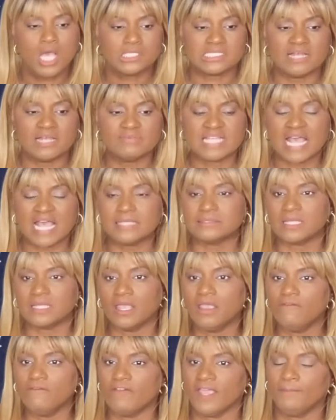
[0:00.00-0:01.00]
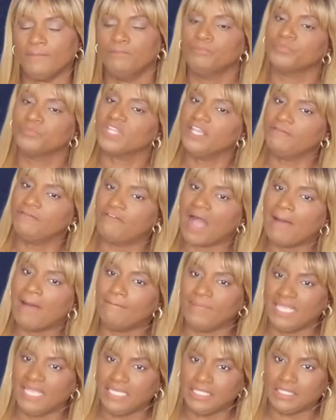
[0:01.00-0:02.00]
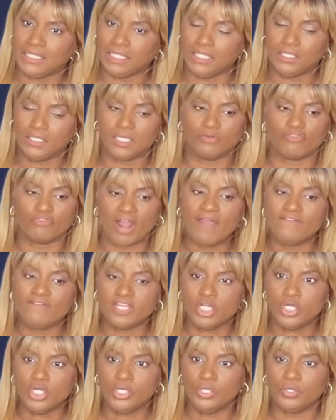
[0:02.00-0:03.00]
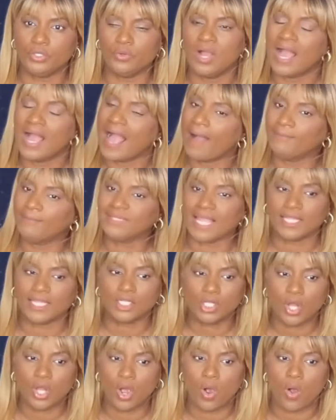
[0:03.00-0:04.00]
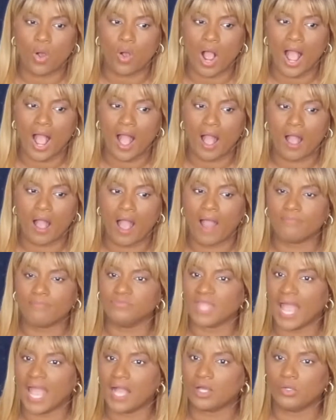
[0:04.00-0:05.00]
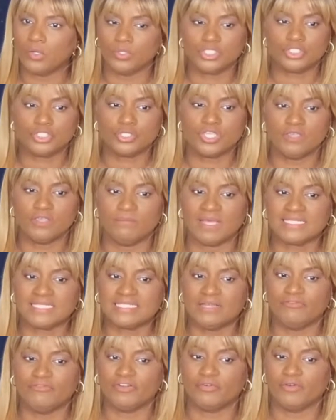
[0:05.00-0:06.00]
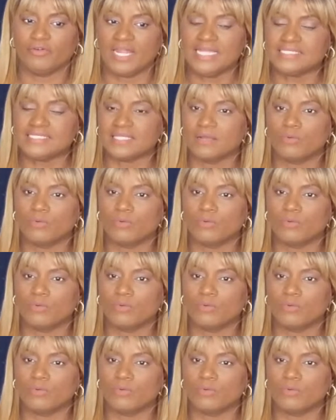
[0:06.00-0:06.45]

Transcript: Sometimes even if I'm making the revenue, I'm like, no, I'm not going to give myself a raise.